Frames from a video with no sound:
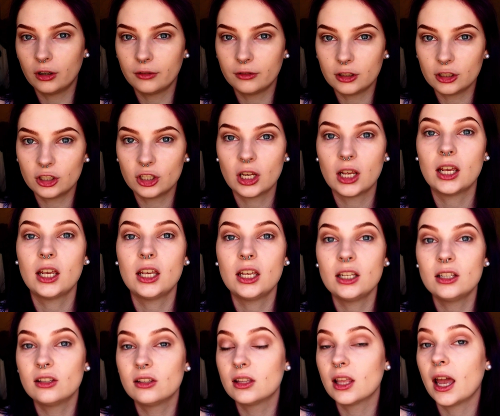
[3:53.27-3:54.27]
of the
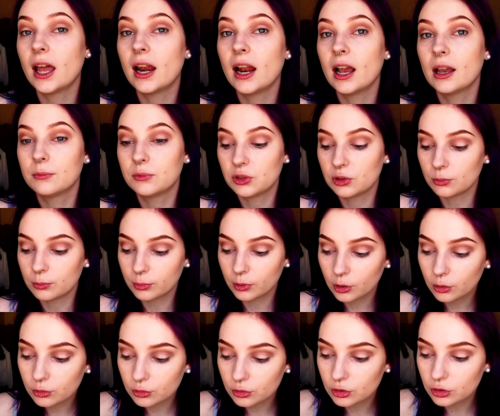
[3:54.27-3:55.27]
shades that I'm
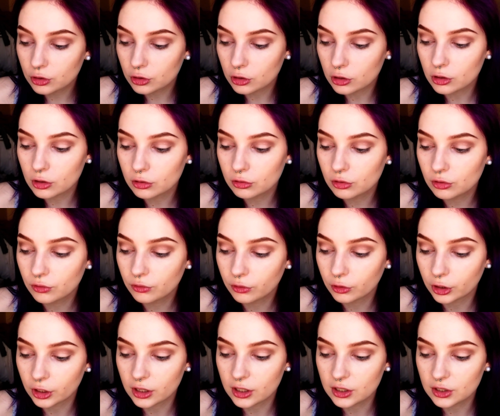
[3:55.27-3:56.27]
supposed to use
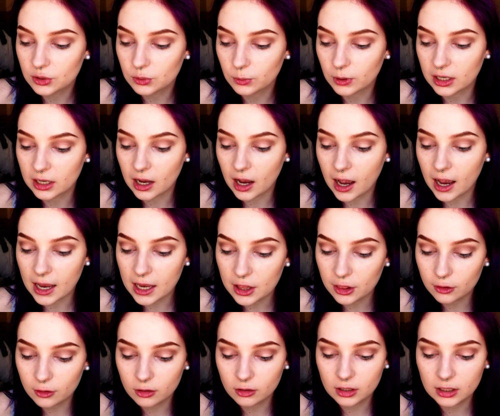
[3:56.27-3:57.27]
for this one eye
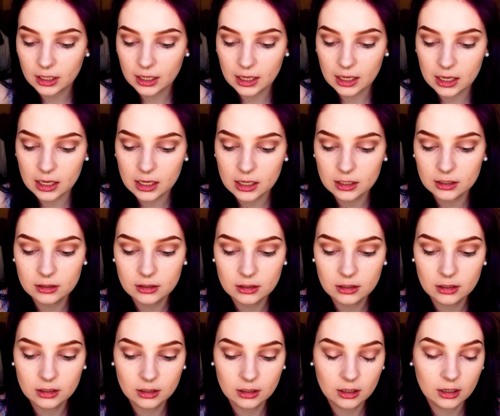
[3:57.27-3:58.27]
look, and
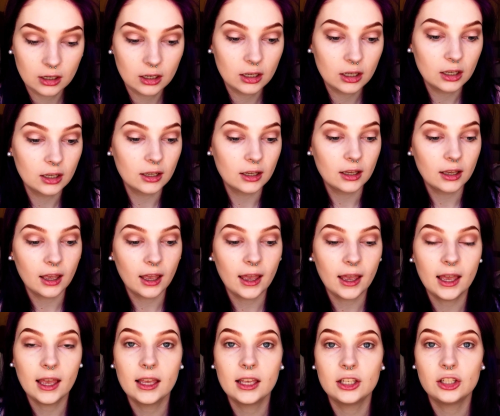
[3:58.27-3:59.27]

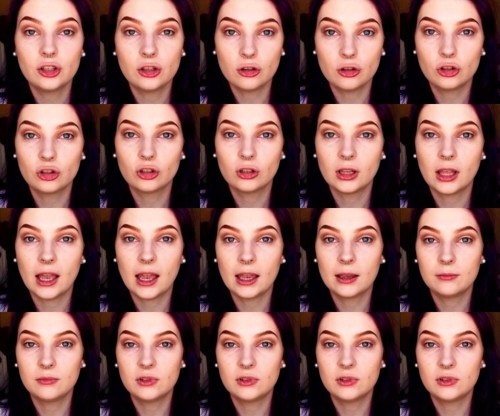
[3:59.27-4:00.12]
as usual, I'm